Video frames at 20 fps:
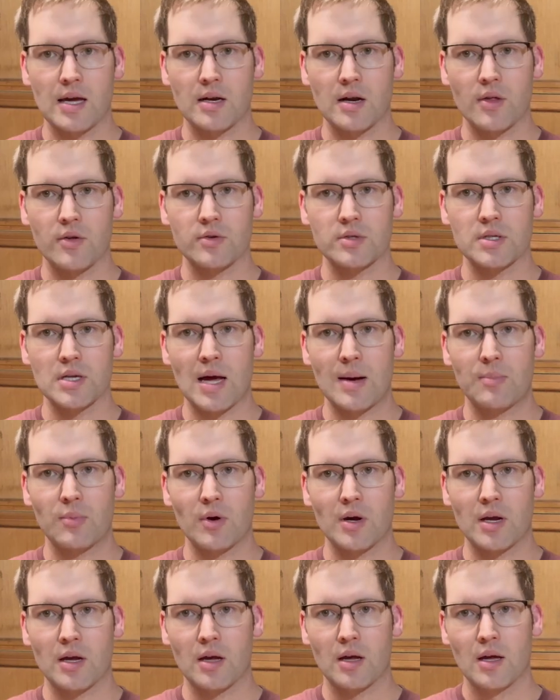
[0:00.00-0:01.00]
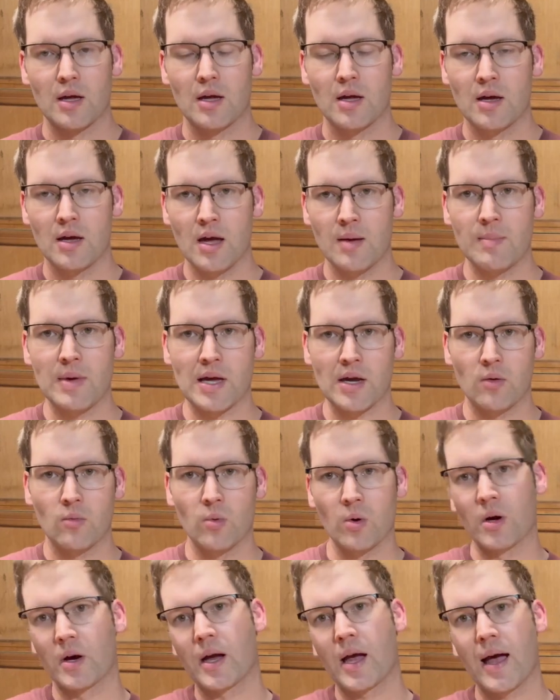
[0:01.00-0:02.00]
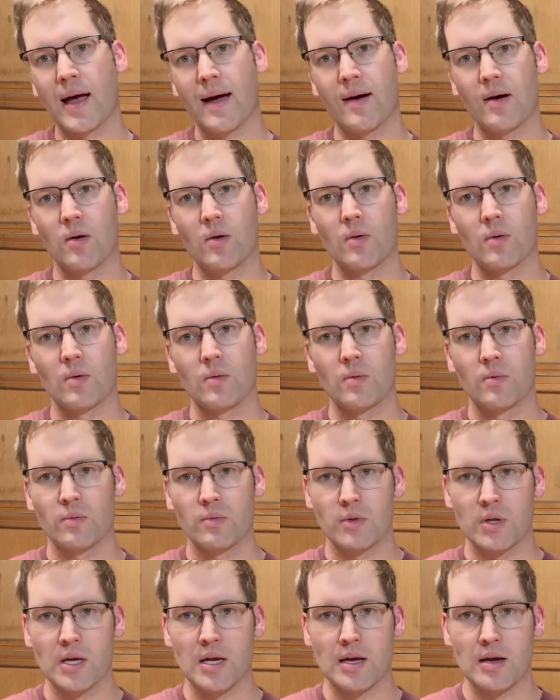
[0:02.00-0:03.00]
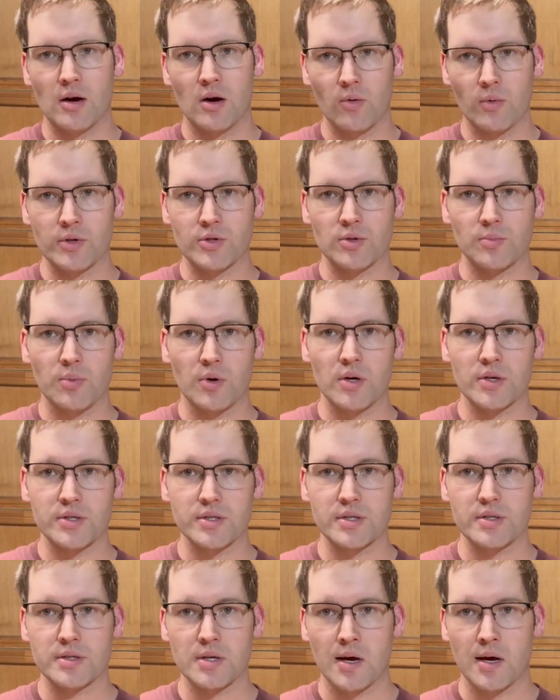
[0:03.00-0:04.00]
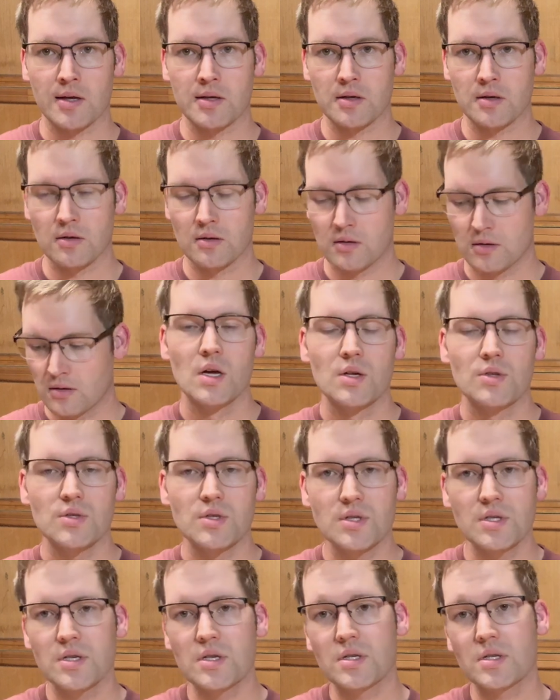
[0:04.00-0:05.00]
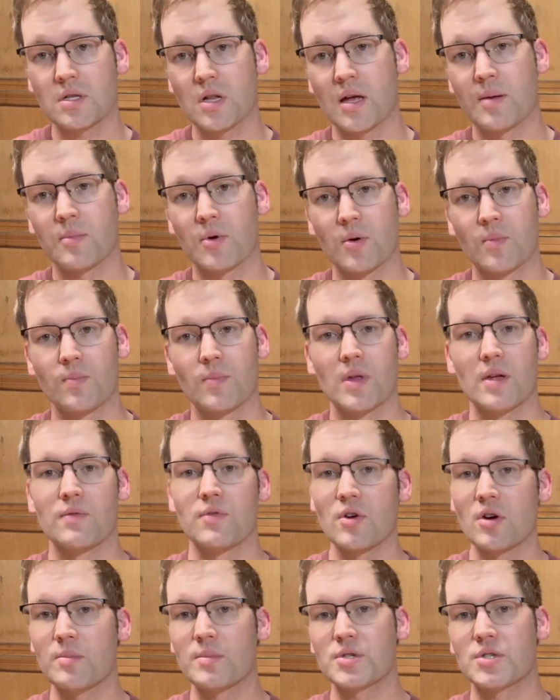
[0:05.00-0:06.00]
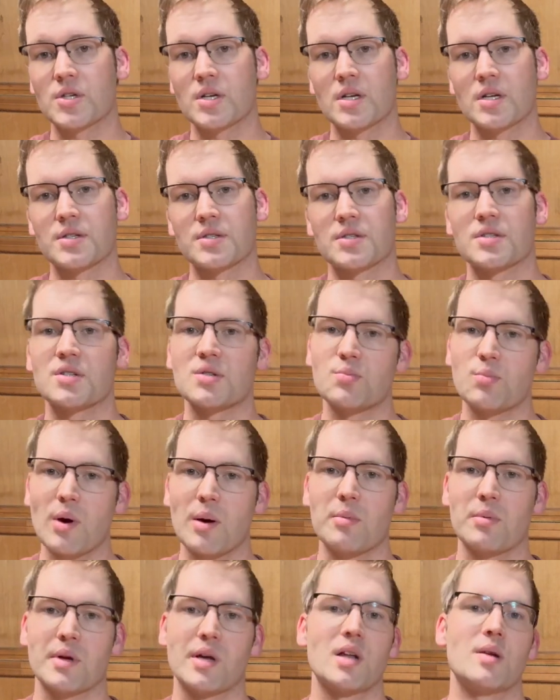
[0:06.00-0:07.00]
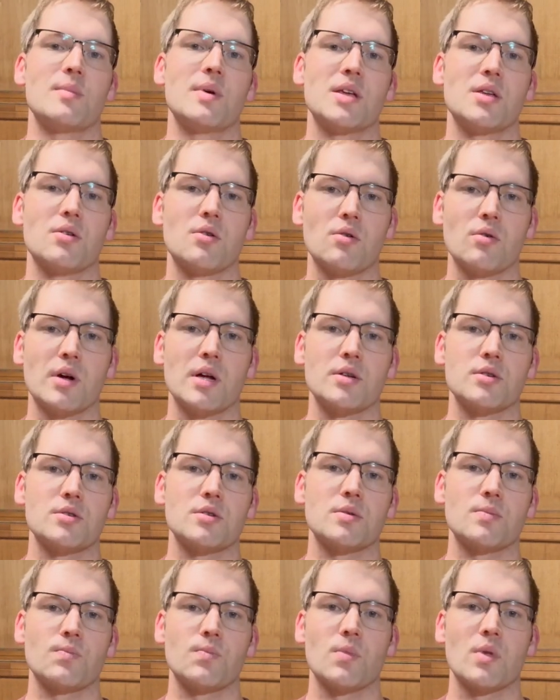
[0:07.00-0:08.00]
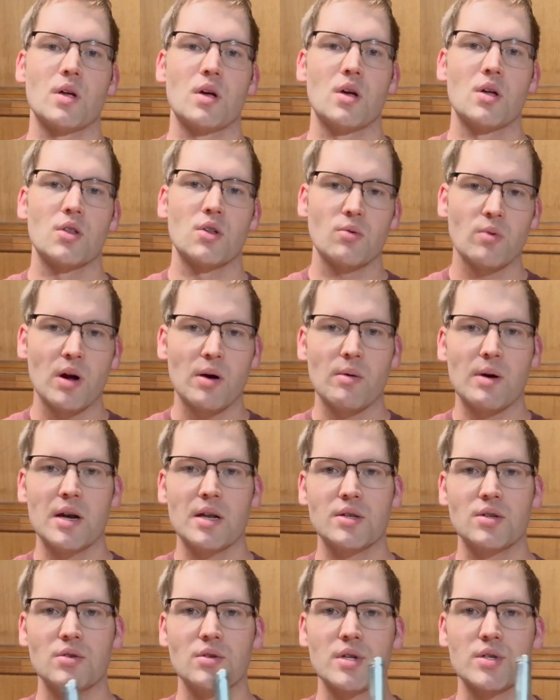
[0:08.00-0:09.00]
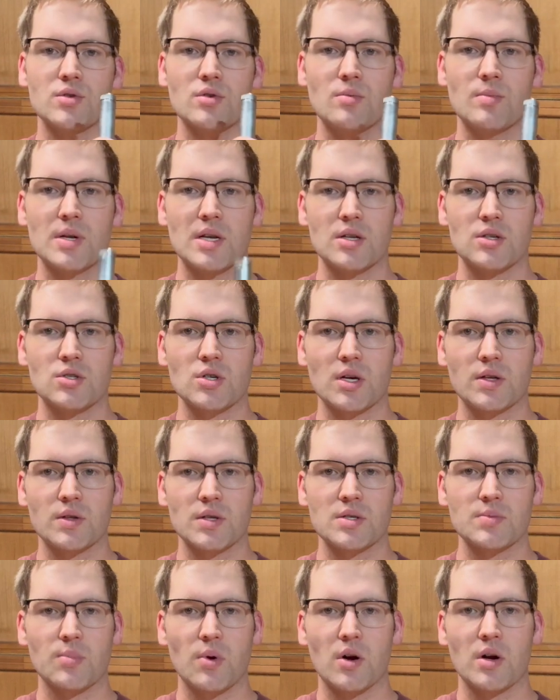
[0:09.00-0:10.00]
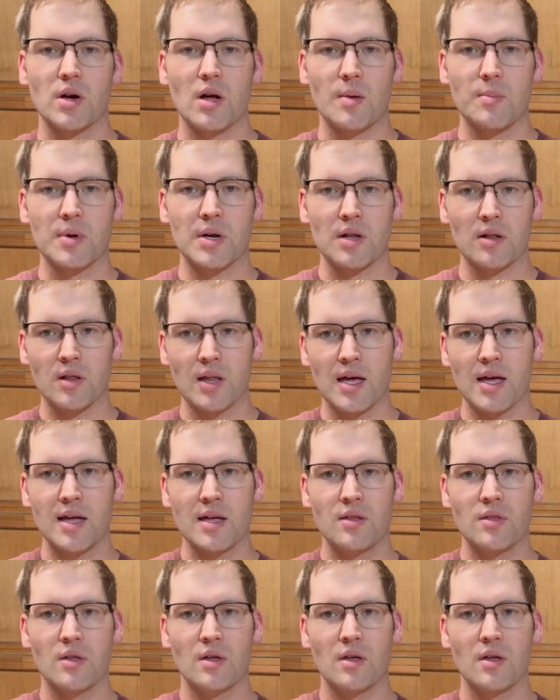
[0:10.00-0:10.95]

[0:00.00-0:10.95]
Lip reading: another snap ring and make it work how the original part is designed. Just a disclaimer, if you're a machinist, this is probably going to make you cringe. The right way to do this would be to chuck this part up in a lathe